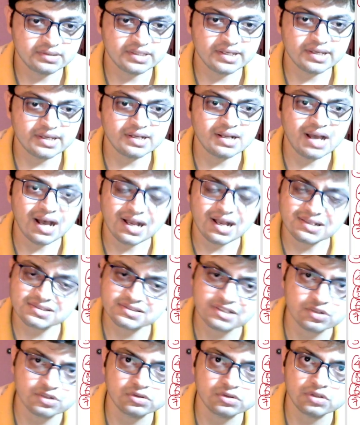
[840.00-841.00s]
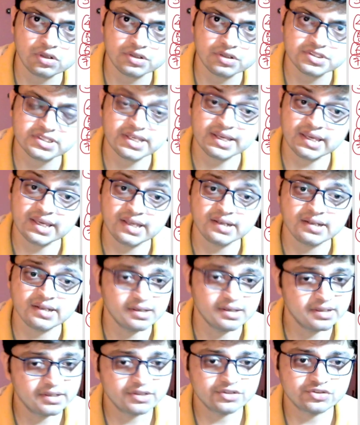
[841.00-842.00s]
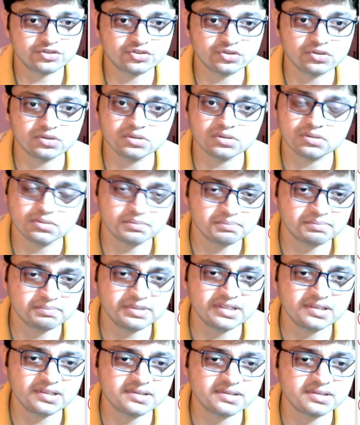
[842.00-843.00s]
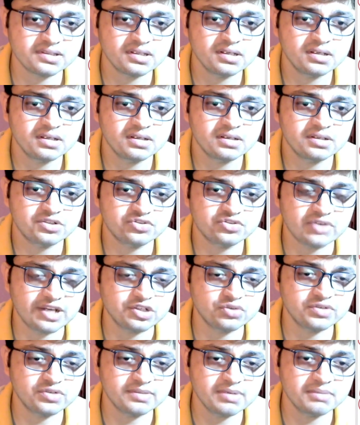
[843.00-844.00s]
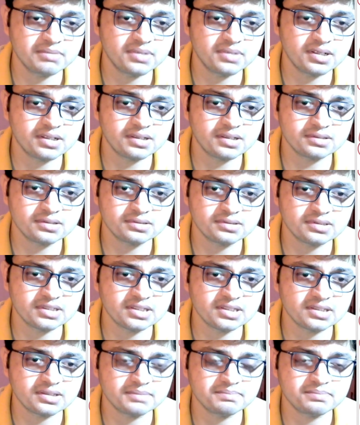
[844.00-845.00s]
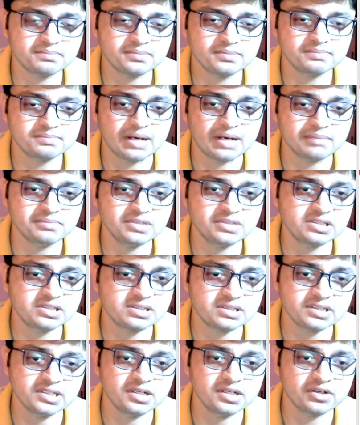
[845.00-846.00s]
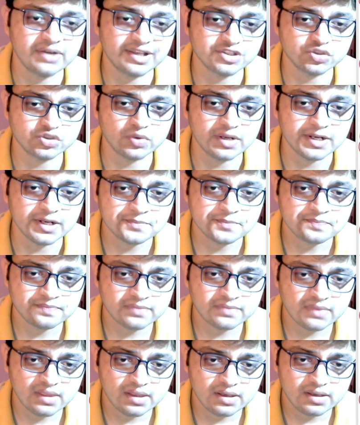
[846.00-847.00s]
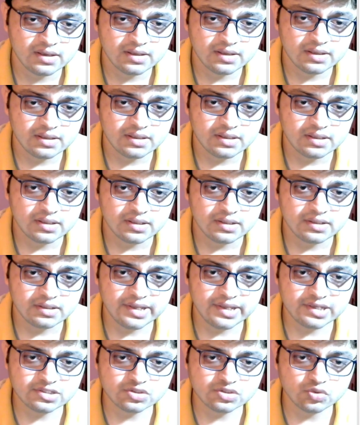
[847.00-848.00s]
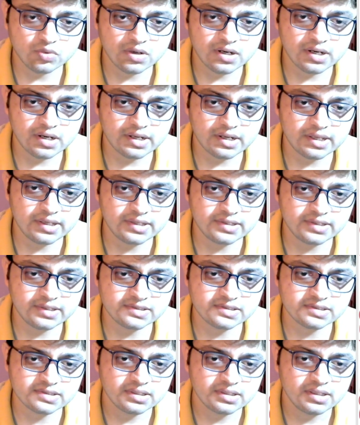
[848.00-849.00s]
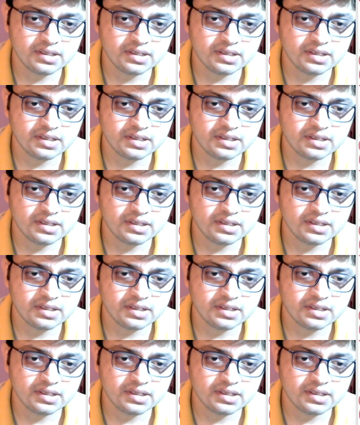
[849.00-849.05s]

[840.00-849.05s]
They can ask the chronology again, so please try to remember the published year as well. Next work is